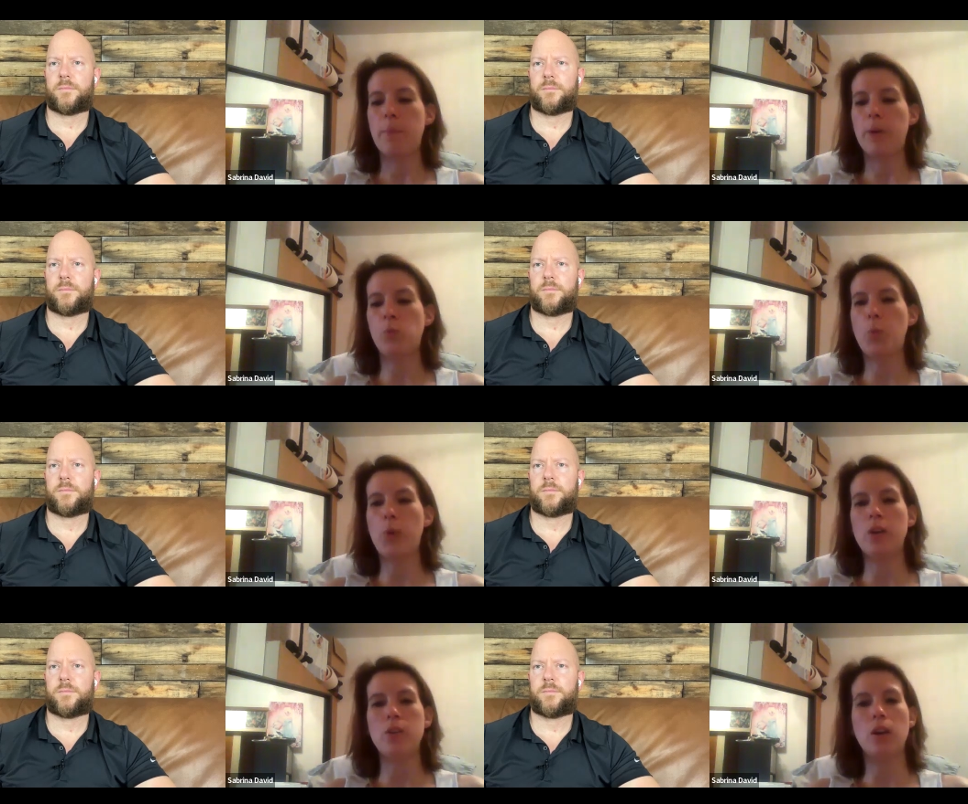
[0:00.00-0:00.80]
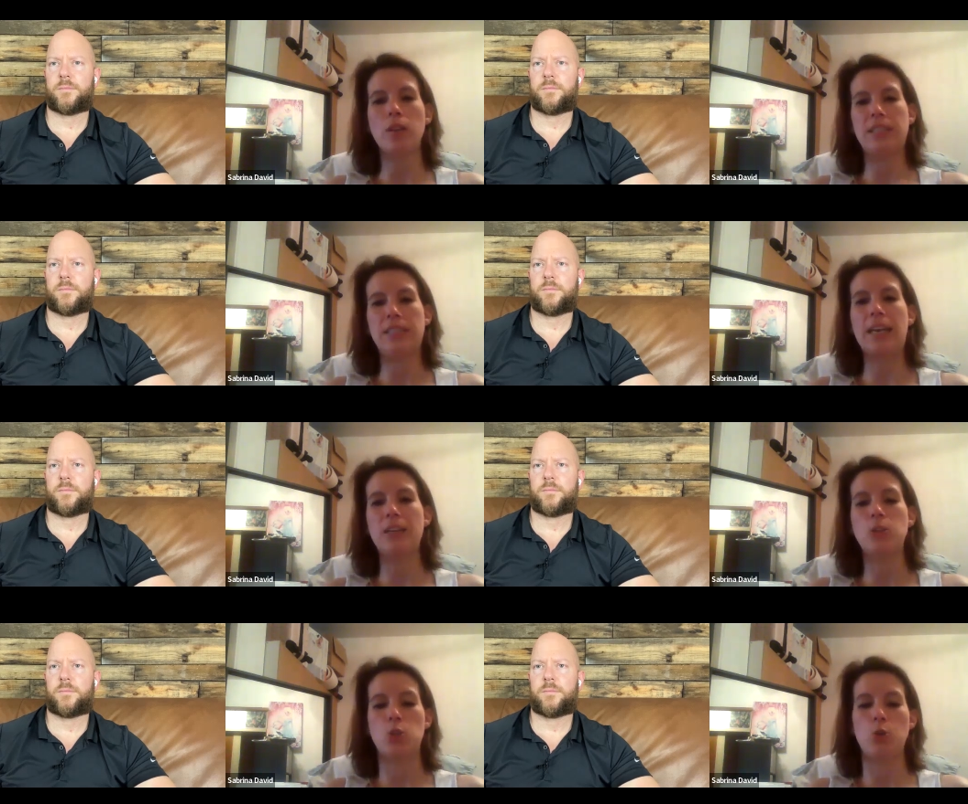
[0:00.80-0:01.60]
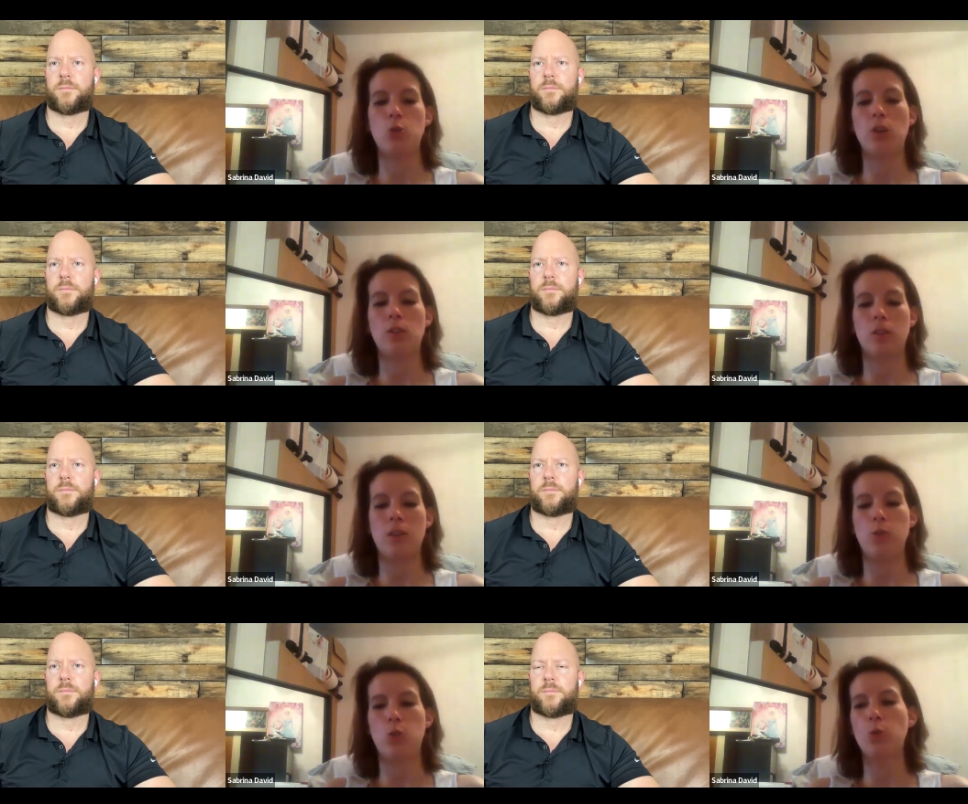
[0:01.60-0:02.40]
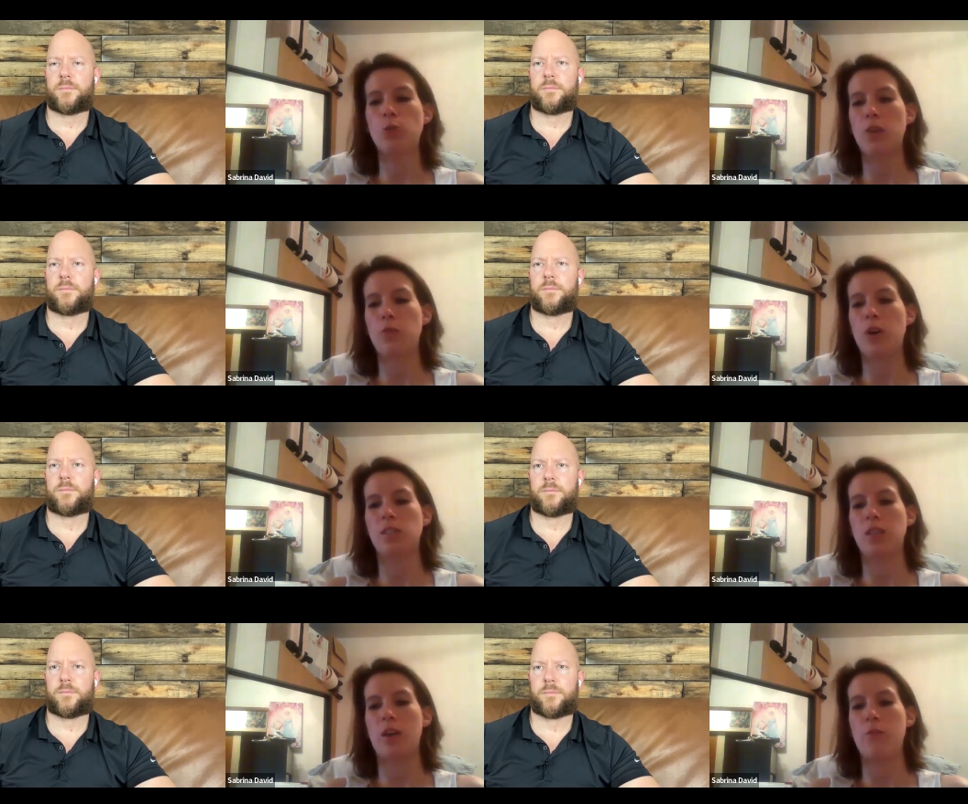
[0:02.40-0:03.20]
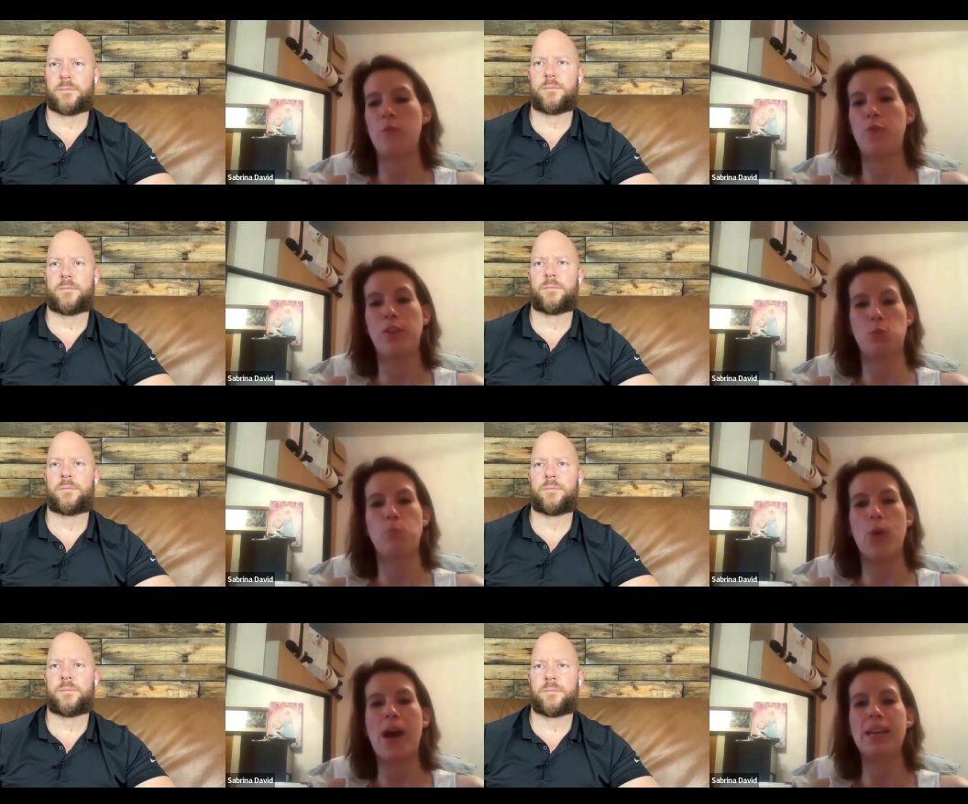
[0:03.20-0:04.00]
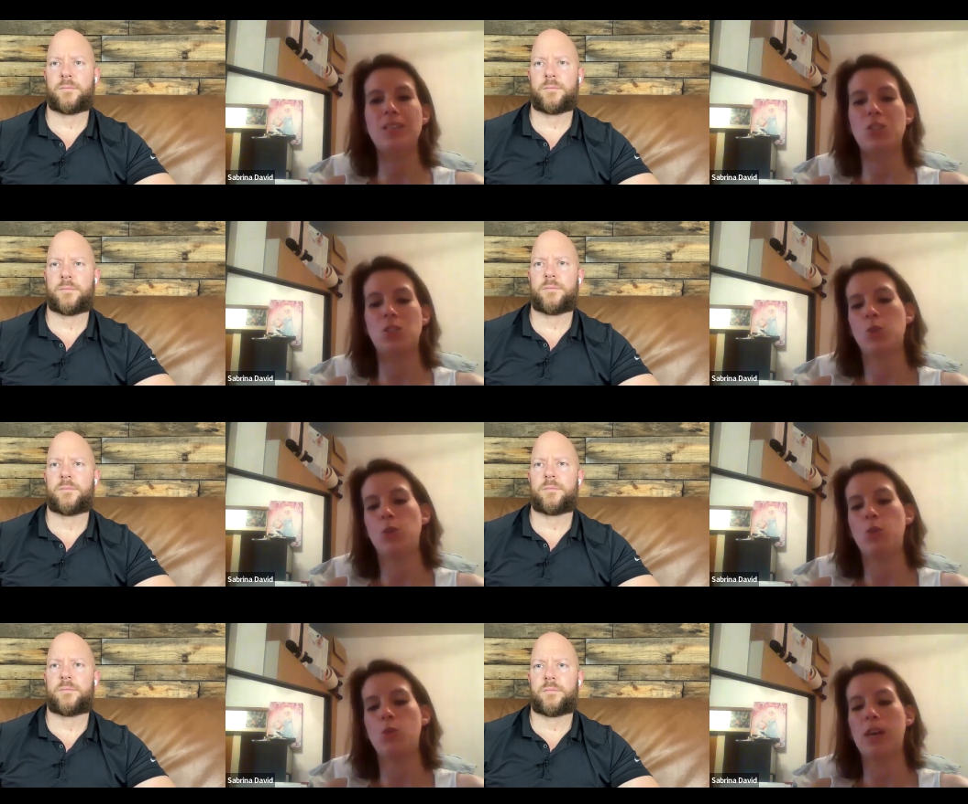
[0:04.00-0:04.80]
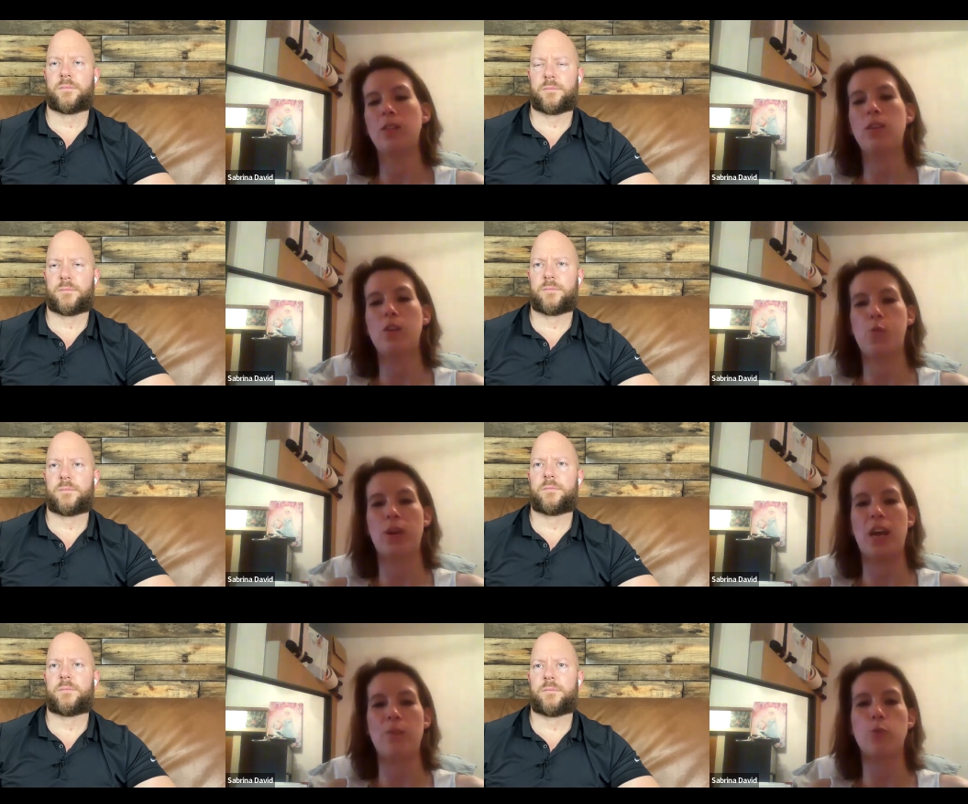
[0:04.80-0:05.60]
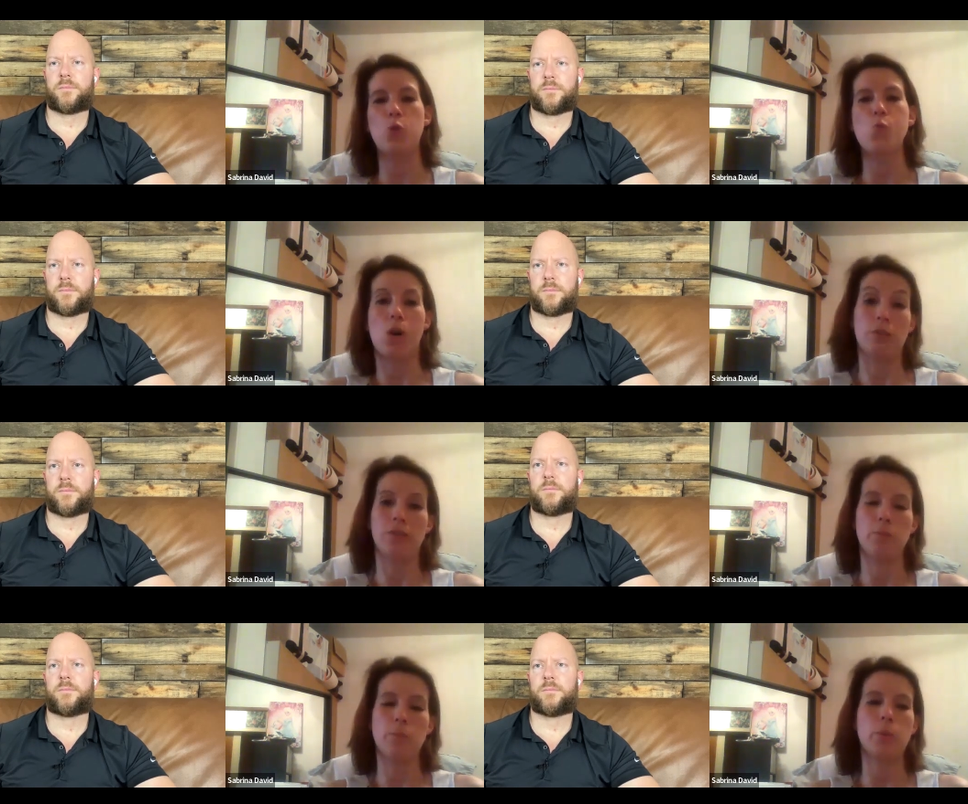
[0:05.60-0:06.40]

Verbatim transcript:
Speaker 1: but we are not selling so you not you don't give us a fixed price you can give whatever you want